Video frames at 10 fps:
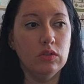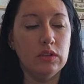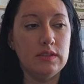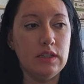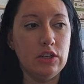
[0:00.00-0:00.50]

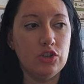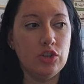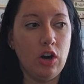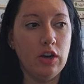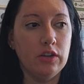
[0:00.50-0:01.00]
let's see, a
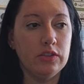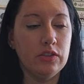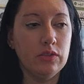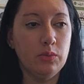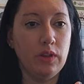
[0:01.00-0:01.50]
chart
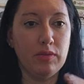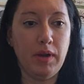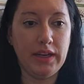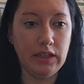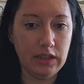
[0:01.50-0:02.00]
with
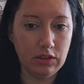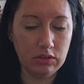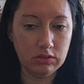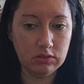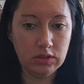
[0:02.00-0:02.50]
my
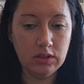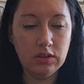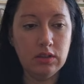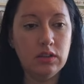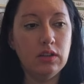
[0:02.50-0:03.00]
needle.
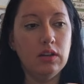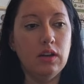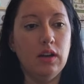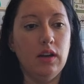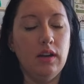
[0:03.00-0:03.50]

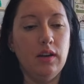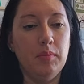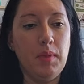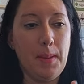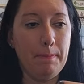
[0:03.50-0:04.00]

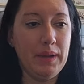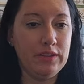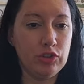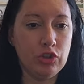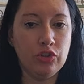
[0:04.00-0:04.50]
Um, Bent